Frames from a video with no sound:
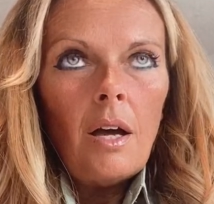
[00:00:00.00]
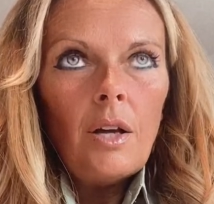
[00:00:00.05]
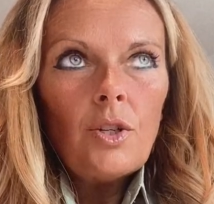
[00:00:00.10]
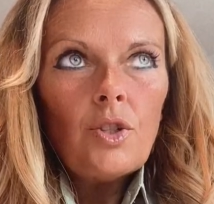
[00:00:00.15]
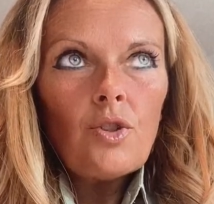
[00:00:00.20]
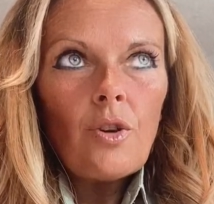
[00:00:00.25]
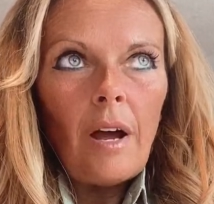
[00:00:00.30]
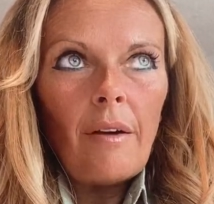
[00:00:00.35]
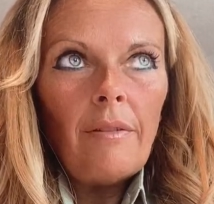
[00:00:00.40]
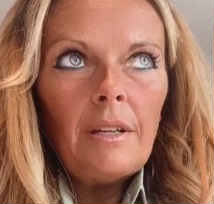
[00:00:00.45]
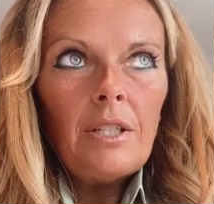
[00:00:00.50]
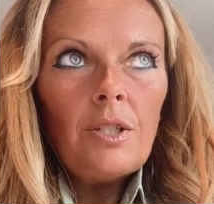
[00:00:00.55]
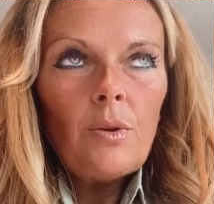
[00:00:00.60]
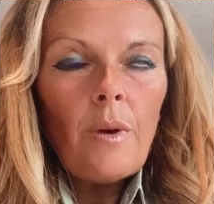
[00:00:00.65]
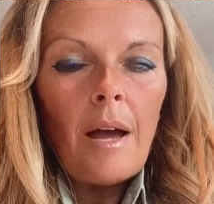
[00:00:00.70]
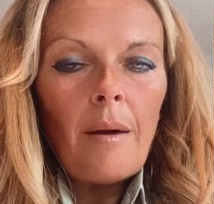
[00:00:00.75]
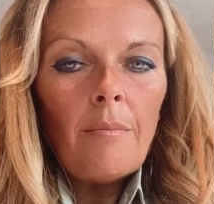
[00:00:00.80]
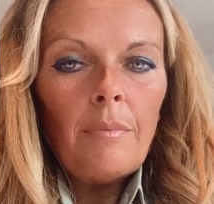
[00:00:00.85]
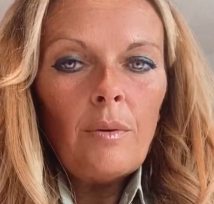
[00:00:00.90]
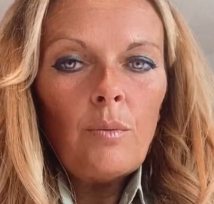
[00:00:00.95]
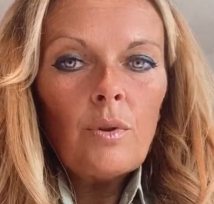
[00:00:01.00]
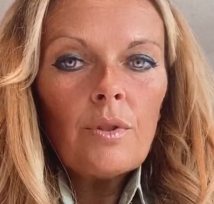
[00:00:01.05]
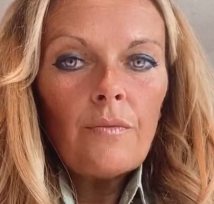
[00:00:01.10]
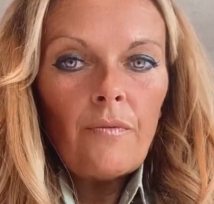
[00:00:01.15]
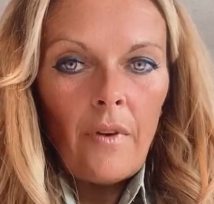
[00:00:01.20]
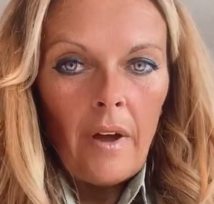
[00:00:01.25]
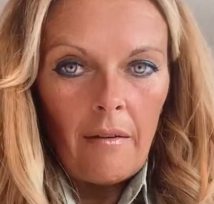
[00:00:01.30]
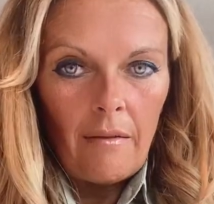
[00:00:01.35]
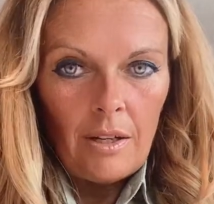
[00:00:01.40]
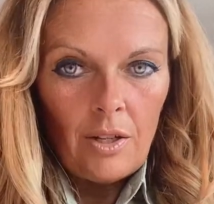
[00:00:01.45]
Travelling to amber was
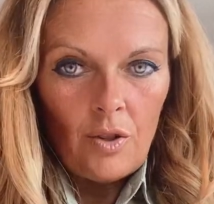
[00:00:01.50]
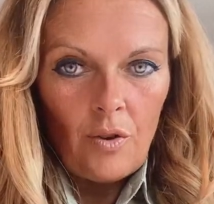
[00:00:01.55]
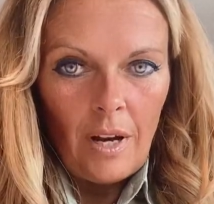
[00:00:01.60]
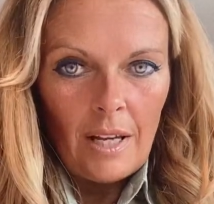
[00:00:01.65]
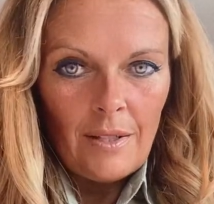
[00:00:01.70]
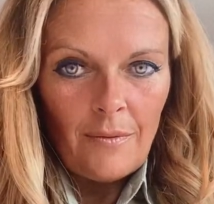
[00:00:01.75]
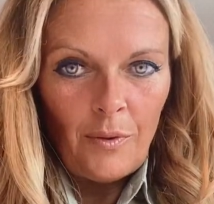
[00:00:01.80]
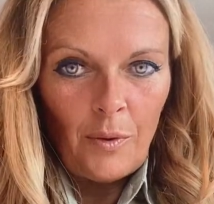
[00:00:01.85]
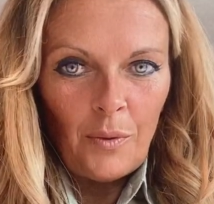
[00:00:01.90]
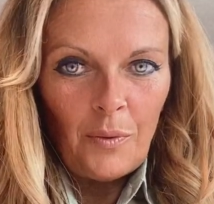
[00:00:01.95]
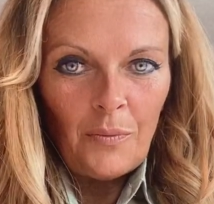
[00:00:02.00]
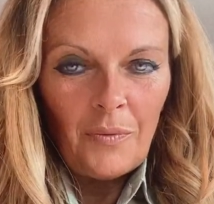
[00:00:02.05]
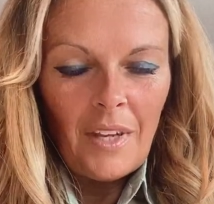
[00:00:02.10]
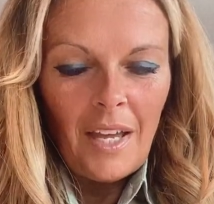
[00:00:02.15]
very stressful.